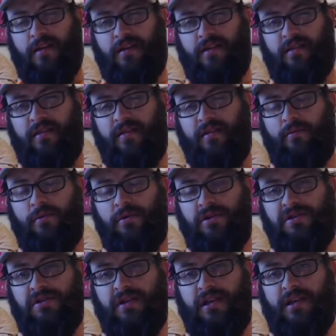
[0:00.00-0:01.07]
the, it was
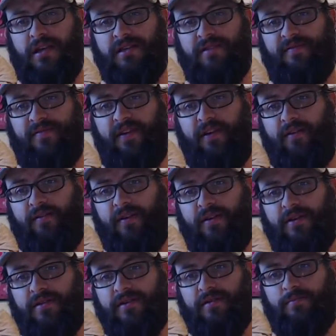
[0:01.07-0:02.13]
it, it's a very very
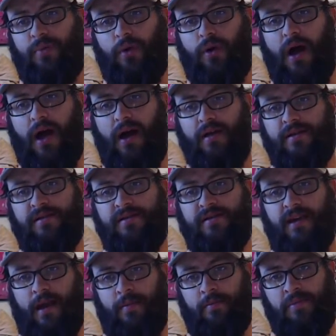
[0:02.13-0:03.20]
simple
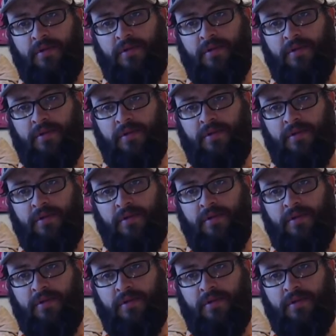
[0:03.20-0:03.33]
concept,